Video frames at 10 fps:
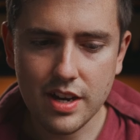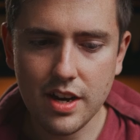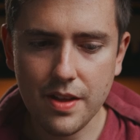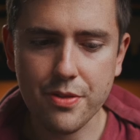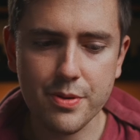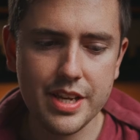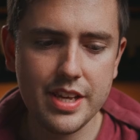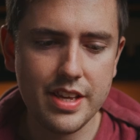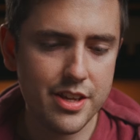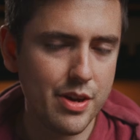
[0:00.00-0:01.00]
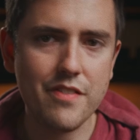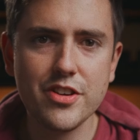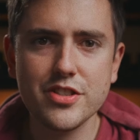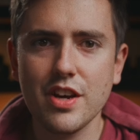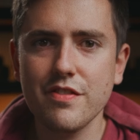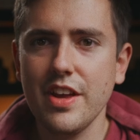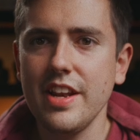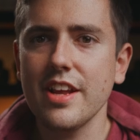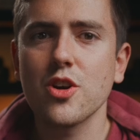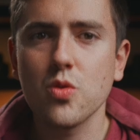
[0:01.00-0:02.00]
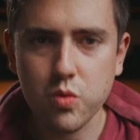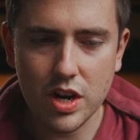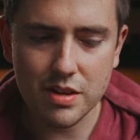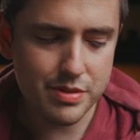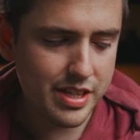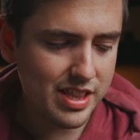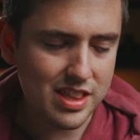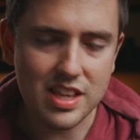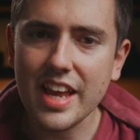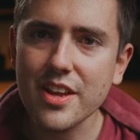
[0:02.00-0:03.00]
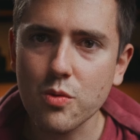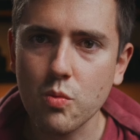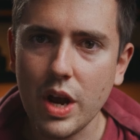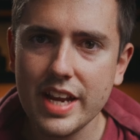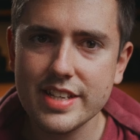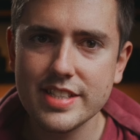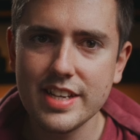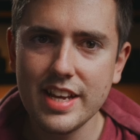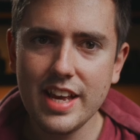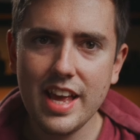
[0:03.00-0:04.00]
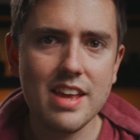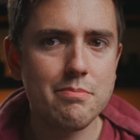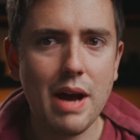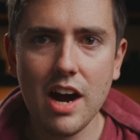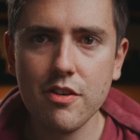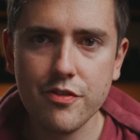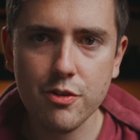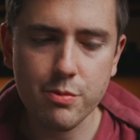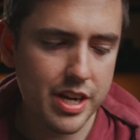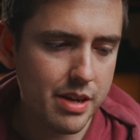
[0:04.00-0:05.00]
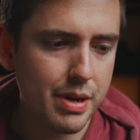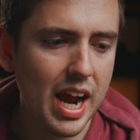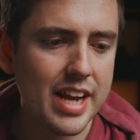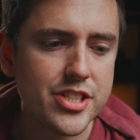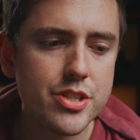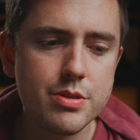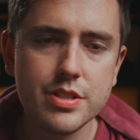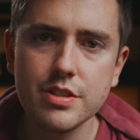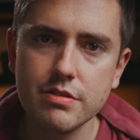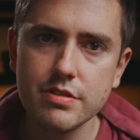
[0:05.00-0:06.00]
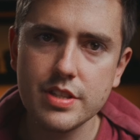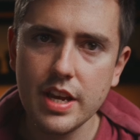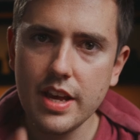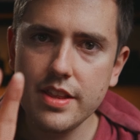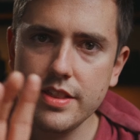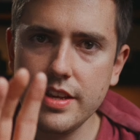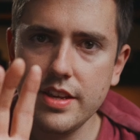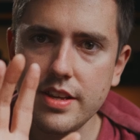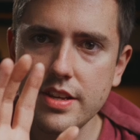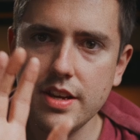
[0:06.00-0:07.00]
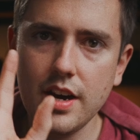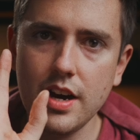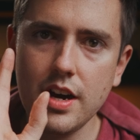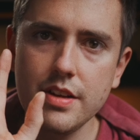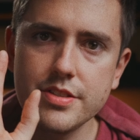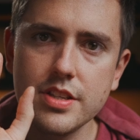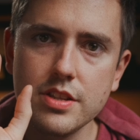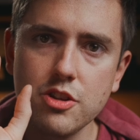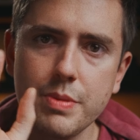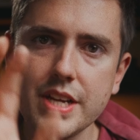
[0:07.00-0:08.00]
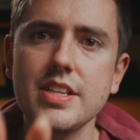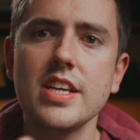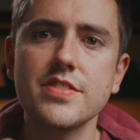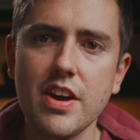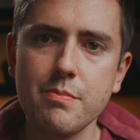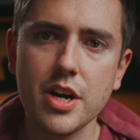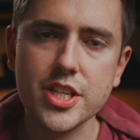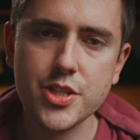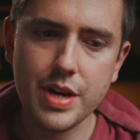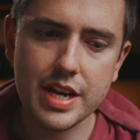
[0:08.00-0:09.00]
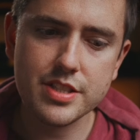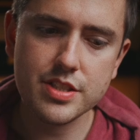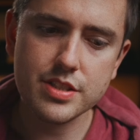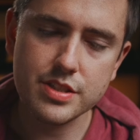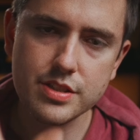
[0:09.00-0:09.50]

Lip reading: 3E, you have yourself an incredibly lightweight and powerful rig. But I do use the Lumix S5 Mark IIX,